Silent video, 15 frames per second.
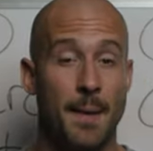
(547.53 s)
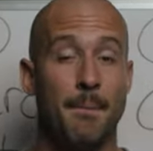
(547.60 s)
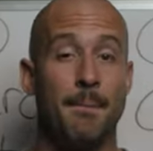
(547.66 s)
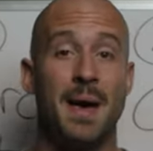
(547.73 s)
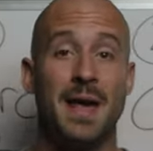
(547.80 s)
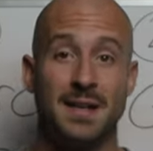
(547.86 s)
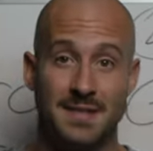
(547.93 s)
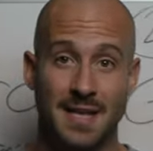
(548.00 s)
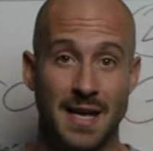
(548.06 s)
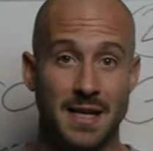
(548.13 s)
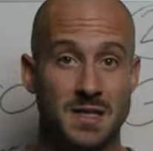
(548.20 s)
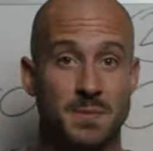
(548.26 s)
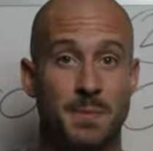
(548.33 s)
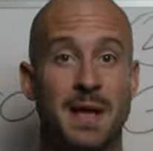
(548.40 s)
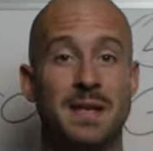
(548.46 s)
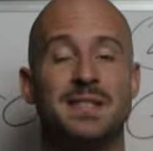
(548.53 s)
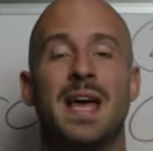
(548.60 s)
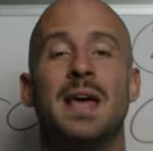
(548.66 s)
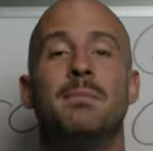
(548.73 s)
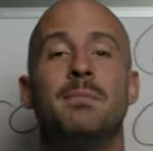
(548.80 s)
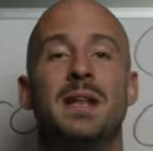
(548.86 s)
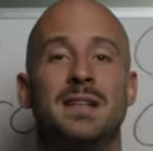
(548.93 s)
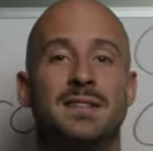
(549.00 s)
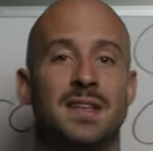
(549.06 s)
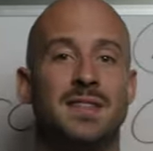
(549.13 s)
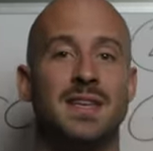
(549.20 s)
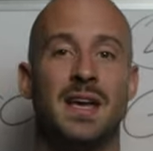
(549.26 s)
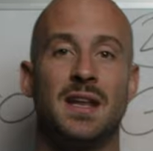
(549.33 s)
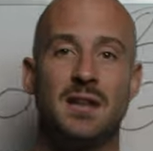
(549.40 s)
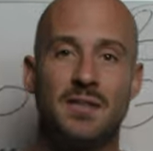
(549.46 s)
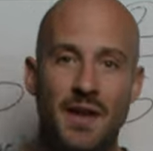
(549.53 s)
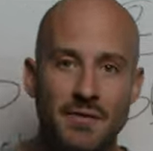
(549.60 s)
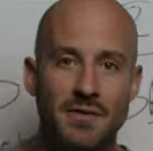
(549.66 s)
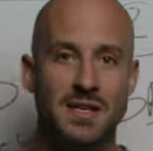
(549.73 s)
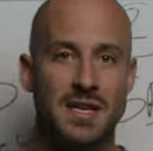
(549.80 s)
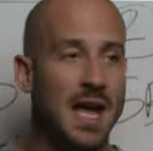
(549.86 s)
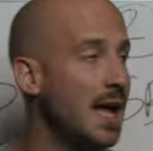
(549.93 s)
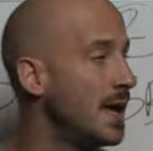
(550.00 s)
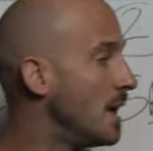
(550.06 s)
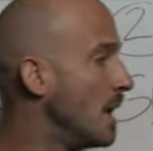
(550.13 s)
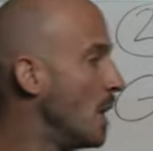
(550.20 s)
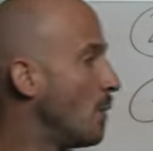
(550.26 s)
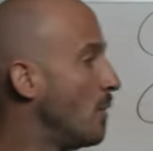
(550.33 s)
Meditate. Spend 10 minutes at the end of every day